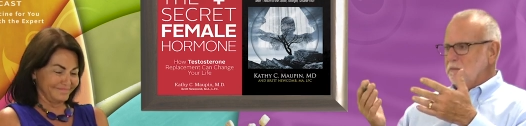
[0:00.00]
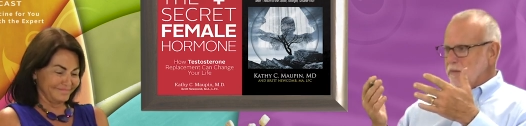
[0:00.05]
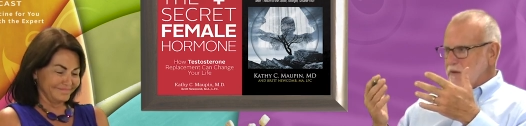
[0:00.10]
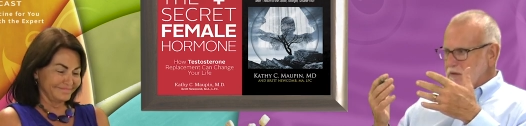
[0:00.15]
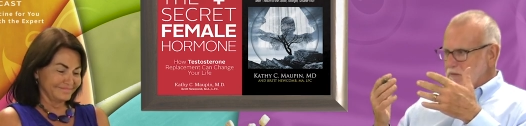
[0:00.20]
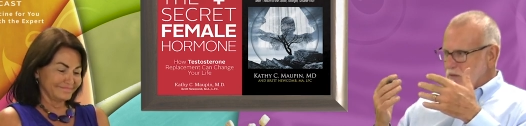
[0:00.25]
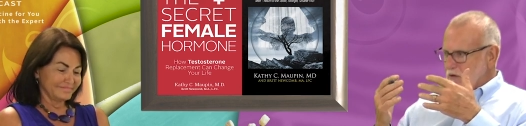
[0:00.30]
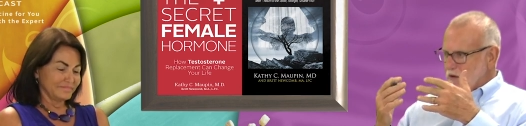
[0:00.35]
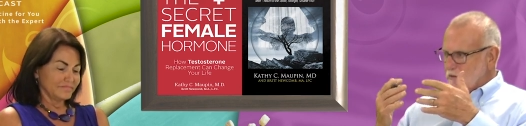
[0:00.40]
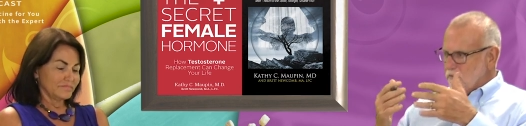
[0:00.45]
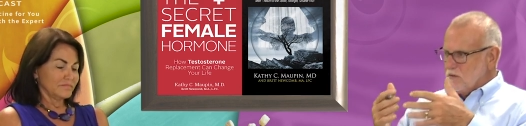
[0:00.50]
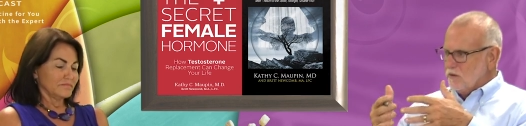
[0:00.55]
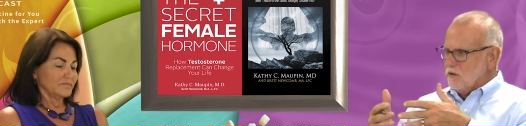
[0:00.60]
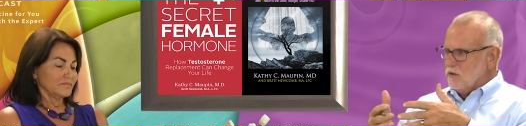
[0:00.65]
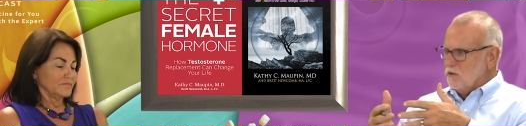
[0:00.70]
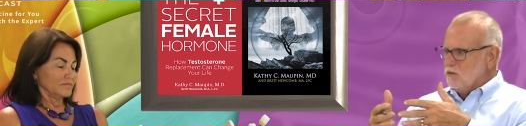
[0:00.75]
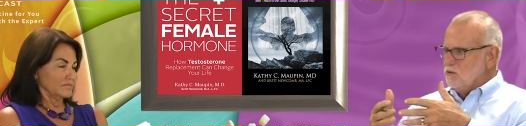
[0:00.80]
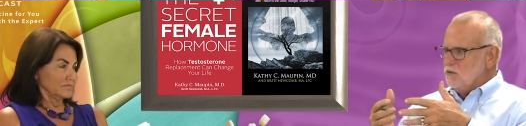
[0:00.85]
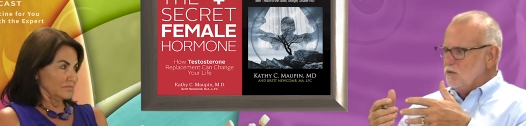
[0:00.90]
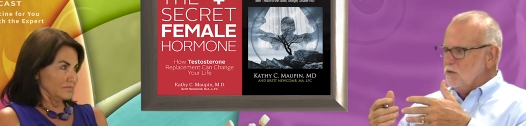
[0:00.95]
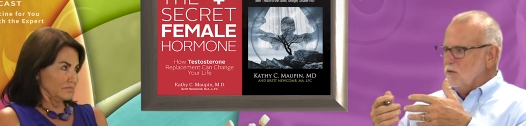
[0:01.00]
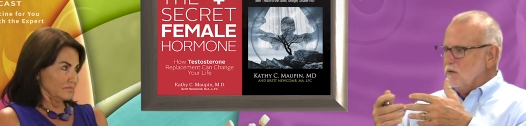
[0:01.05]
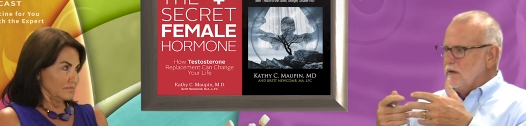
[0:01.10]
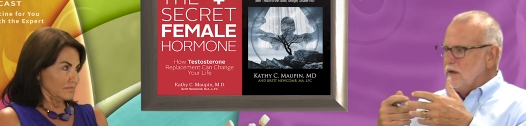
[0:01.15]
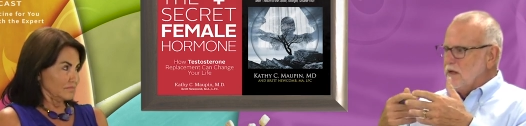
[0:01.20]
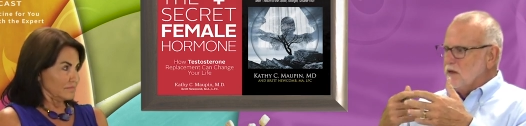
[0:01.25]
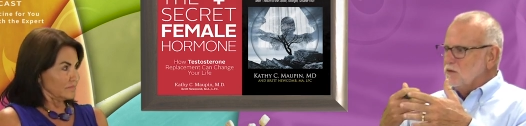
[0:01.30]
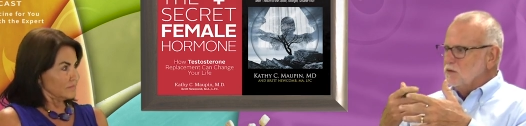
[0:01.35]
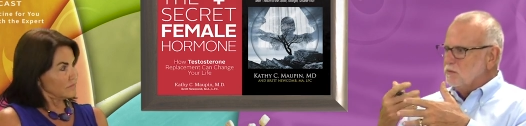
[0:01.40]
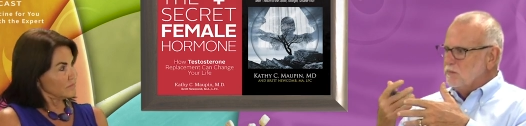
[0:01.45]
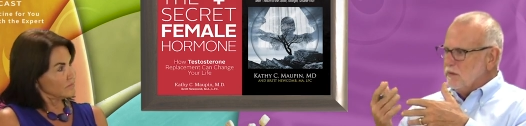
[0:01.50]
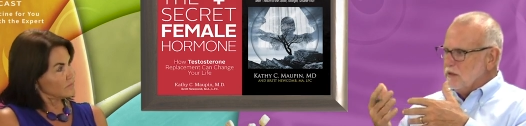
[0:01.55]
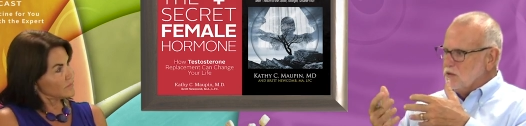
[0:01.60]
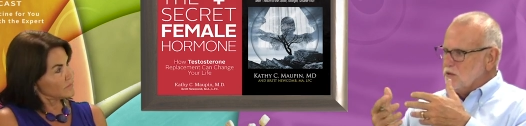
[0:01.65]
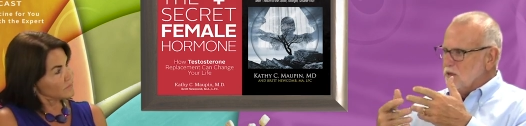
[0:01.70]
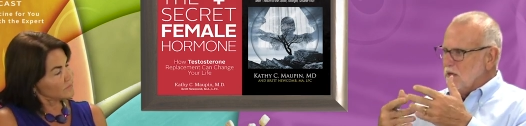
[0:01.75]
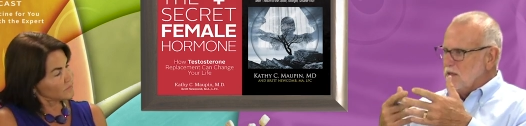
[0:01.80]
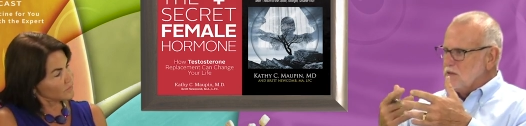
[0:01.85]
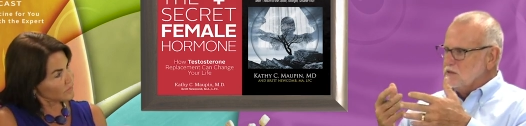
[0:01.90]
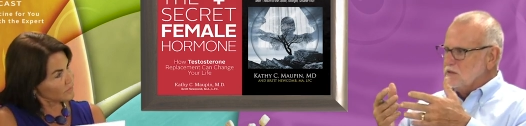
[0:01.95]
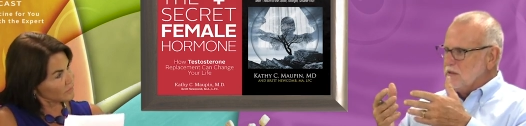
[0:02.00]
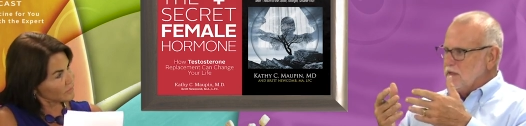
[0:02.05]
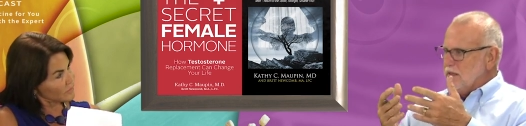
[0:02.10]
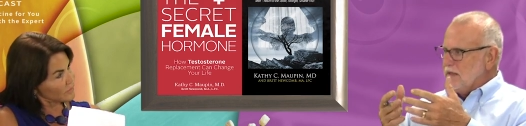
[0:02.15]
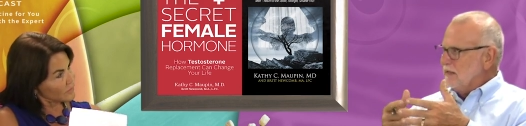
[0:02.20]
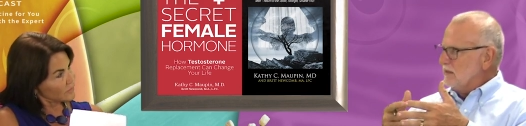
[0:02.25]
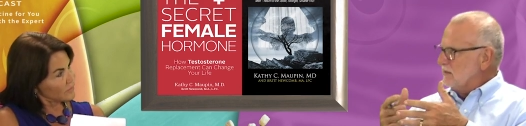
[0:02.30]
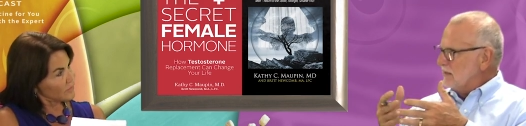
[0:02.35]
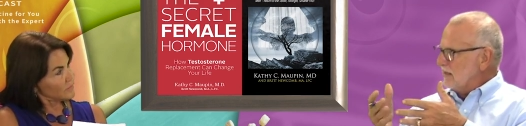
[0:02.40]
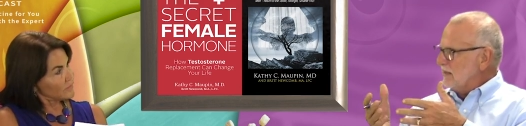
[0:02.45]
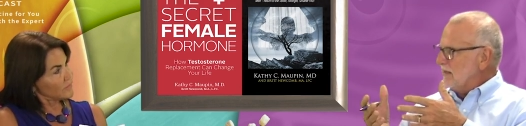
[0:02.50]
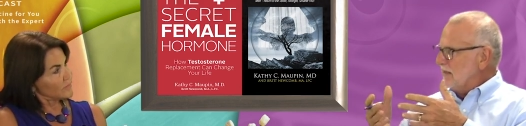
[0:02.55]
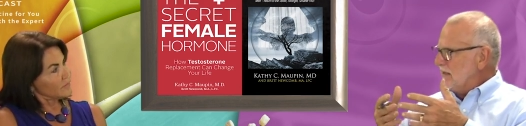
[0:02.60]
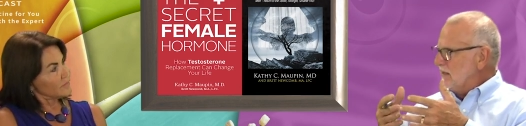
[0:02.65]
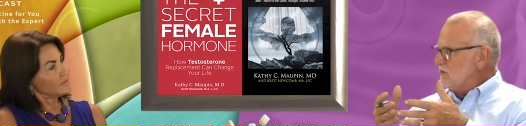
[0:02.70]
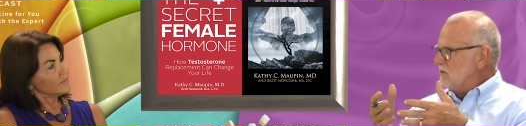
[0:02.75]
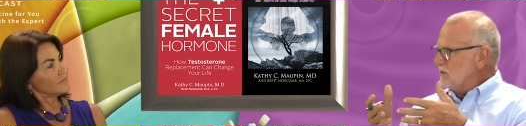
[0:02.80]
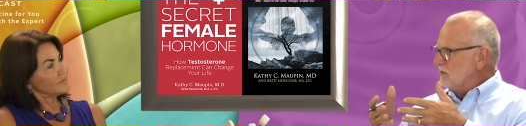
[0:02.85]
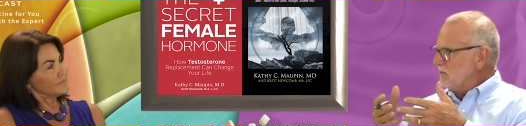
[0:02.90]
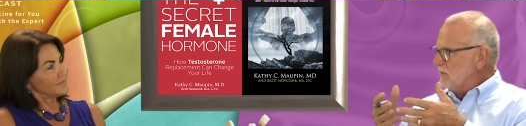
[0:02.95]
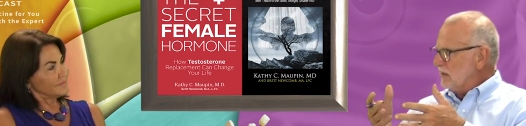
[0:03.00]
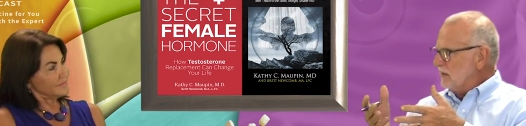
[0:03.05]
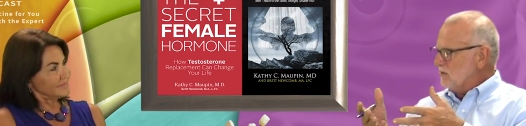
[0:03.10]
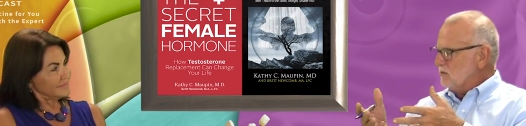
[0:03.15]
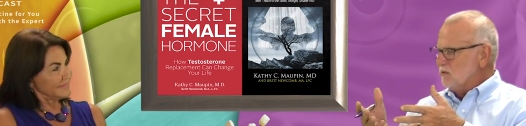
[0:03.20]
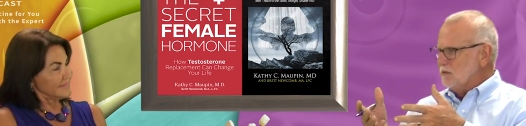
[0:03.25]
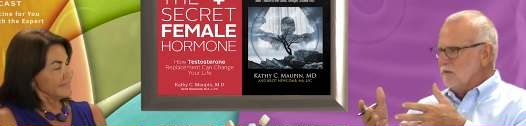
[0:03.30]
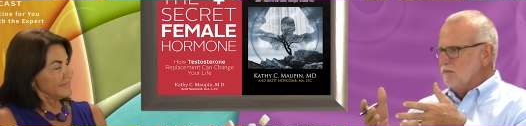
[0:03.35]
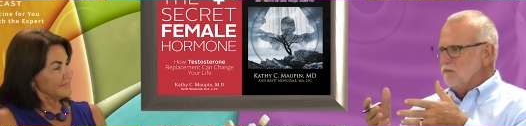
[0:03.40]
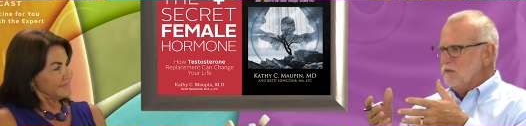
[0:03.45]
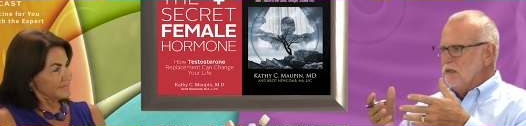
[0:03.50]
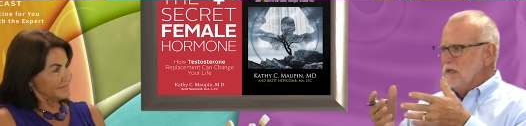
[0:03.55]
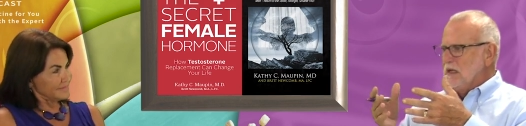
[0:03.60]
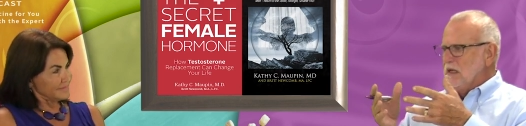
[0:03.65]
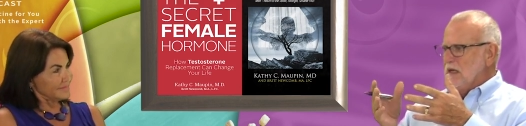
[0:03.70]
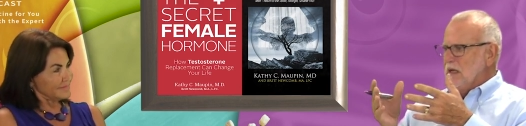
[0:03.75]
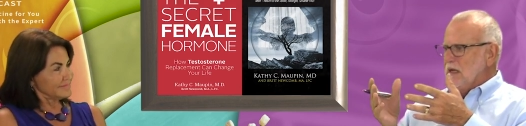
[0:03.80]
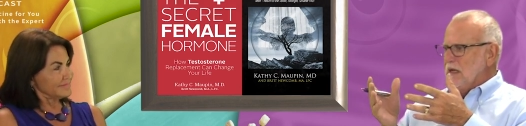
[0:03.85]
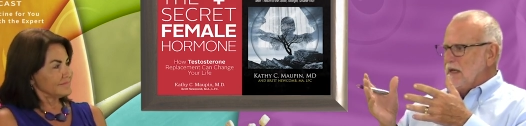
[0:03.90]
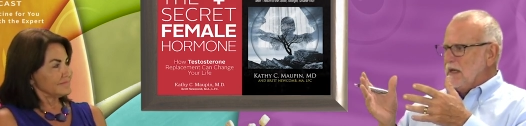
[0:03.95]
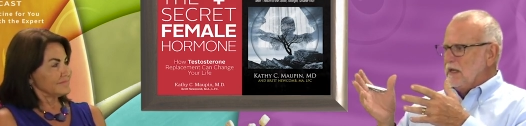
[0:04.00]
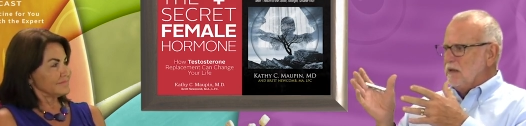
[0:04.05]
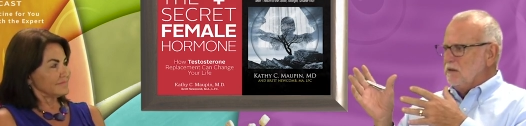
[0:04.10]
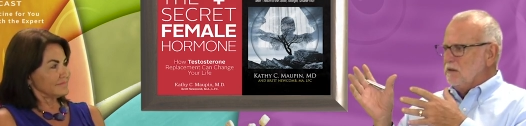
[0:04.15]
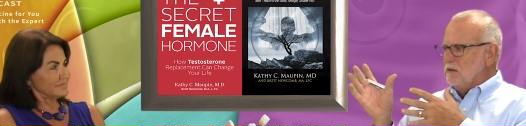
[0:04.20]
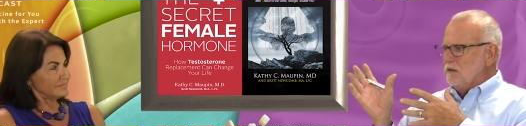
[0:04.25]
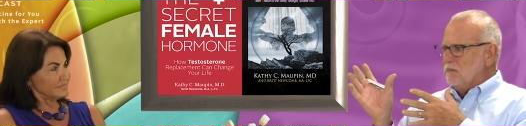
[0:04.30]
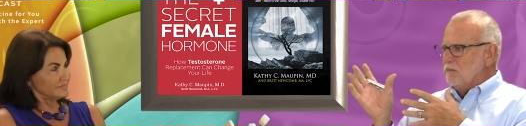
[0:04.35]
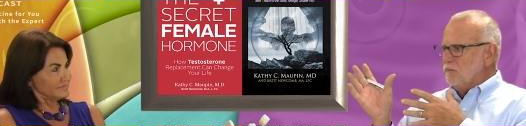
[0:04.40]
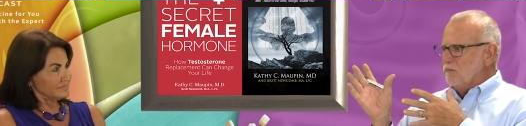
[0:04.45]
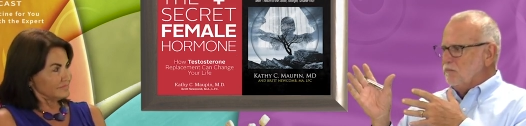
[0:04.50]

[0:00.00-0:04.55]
Speaker 1: but in part because you are now specializing in anti aging medicine. And the